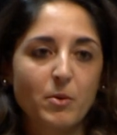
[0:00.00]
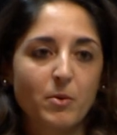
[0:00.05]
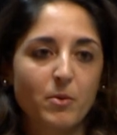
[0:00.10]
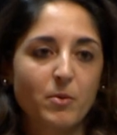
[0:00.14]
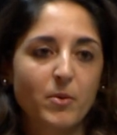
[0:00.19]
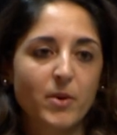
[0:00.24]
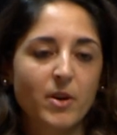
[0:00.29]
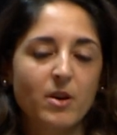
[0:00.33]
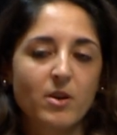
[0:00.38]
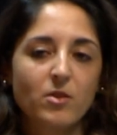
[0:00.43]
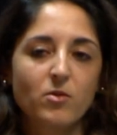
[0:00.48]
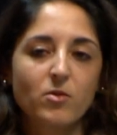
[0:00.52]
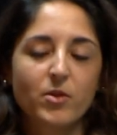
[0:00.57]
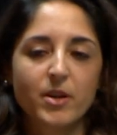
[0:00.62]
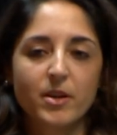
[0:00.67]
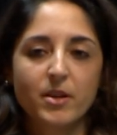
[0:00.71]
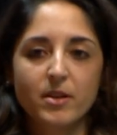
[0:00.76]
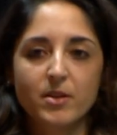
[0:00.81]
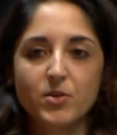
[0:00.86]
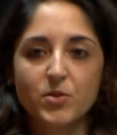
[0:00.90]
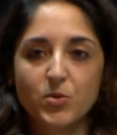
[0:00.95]
we are
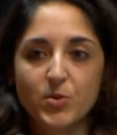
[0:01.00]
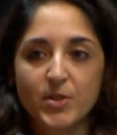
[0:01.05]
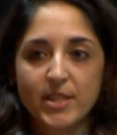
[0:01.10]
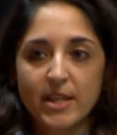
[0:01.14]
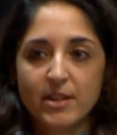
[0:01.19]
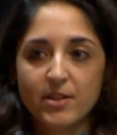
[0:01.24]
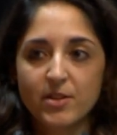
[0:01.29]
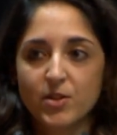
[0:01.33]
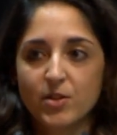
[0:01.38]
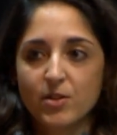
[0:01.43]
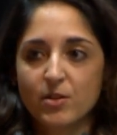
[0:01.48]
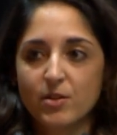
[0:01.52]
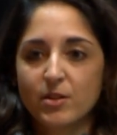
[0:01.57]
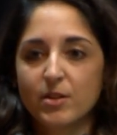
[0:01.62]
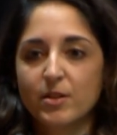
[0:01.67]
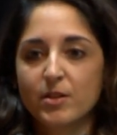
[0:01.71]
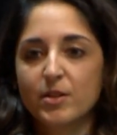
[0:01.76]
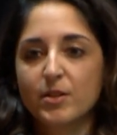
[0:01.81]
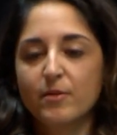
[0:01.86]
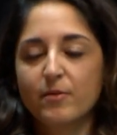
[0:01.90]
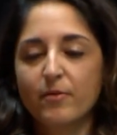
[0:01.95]
looking into
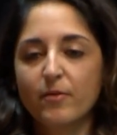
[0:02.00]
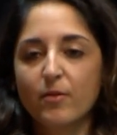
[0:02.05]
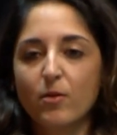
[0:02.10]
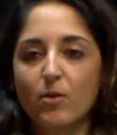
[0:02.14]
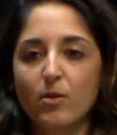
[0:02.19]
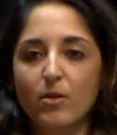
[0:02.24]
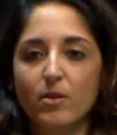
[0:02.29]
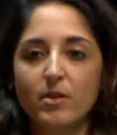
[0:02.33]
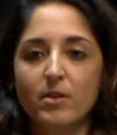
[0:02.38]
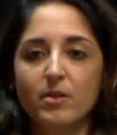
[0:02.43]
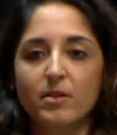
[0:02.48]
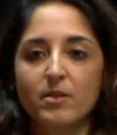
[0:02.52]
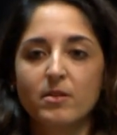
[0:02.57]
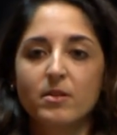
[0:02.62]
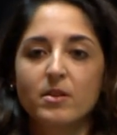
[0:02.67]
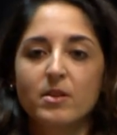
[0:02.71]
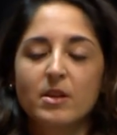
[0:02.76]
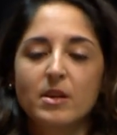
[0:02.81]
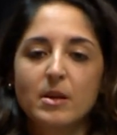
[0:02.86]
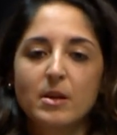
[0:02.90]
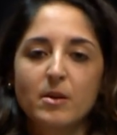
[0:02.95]
sensors for
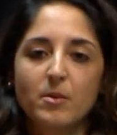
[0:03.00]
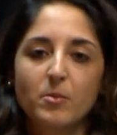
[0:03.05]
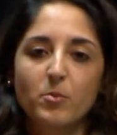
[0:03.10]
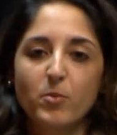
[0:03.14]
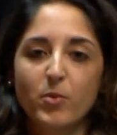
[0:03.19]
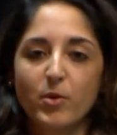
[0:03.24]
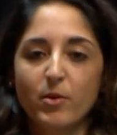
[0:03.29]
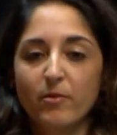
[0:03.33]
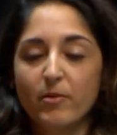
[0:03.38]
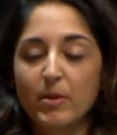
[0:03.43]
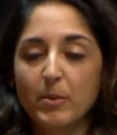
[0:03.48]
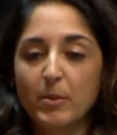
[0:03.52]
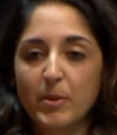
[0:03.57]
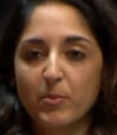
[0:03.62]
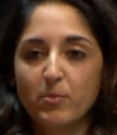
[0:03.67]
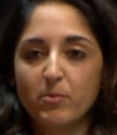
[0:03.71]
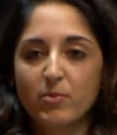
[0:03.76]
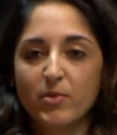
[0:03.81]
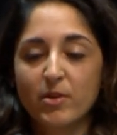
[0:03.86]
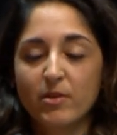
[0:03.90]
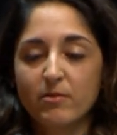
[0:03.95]

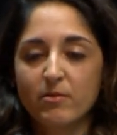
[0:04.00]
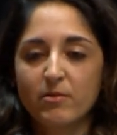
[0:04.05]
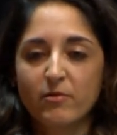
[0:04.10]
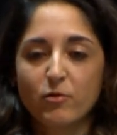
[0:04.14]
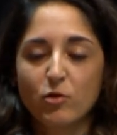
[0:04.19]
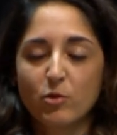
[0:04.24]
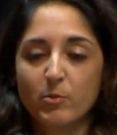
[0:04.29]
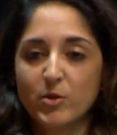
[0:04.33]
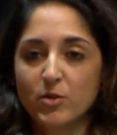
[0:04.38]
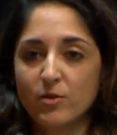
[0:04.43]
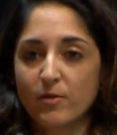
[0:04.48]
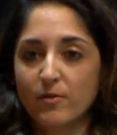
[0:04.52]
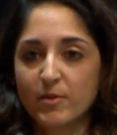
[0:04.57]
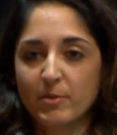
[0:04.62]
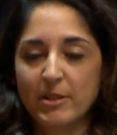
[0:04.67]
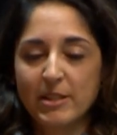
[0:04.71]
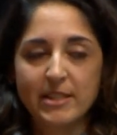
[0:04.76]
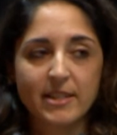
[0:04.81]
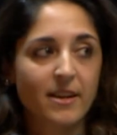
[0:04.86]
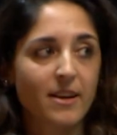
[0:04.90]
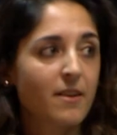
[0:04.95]
performance of the
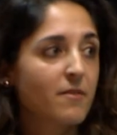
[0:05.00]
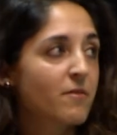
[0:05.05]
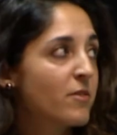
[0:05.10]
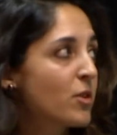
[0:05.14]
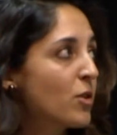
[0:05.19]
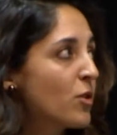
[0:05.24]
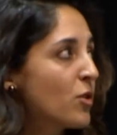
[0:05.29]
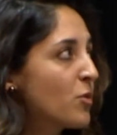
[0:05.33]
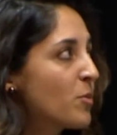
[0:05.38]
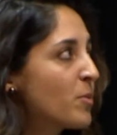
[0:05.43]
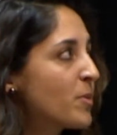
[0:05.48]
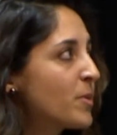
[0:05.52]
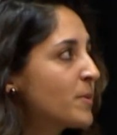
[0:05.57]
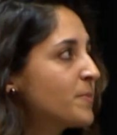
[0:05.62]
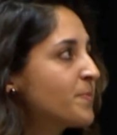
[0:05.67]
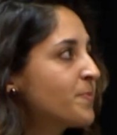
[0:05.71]
building envelope.